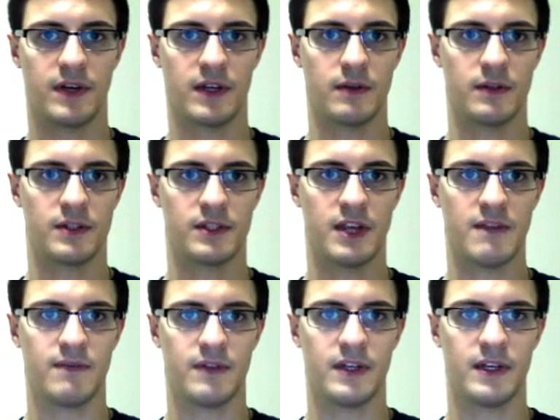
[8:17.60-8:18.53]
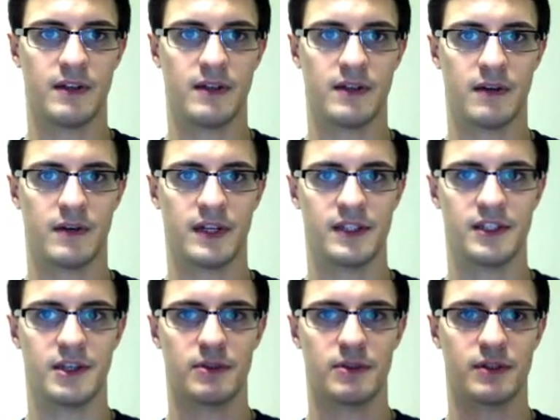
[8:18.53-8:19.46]
can do this safely. Got all kinds of
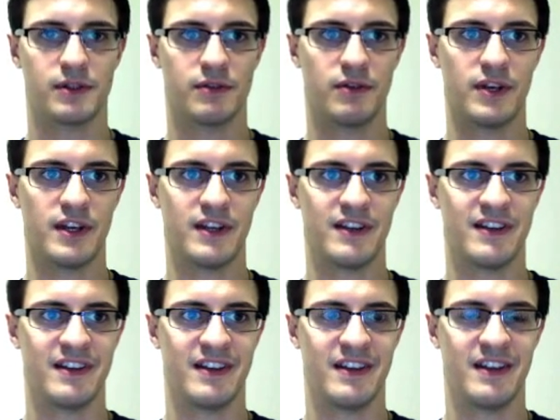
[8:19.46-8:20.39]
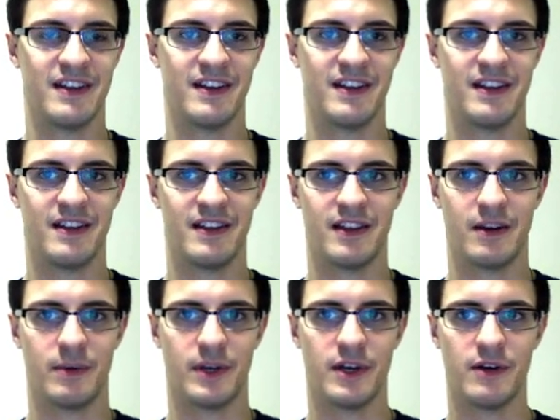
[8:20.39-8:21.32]
gibberish on the screen.
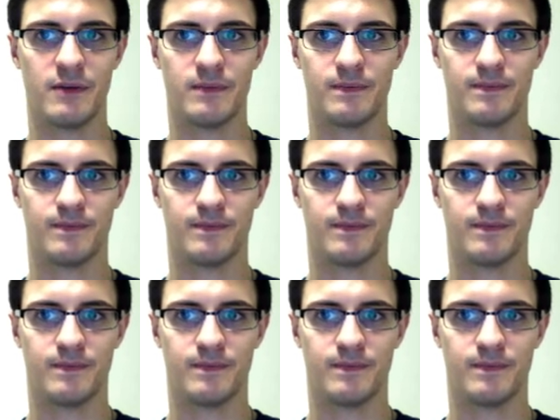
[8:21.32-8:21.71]
There we go.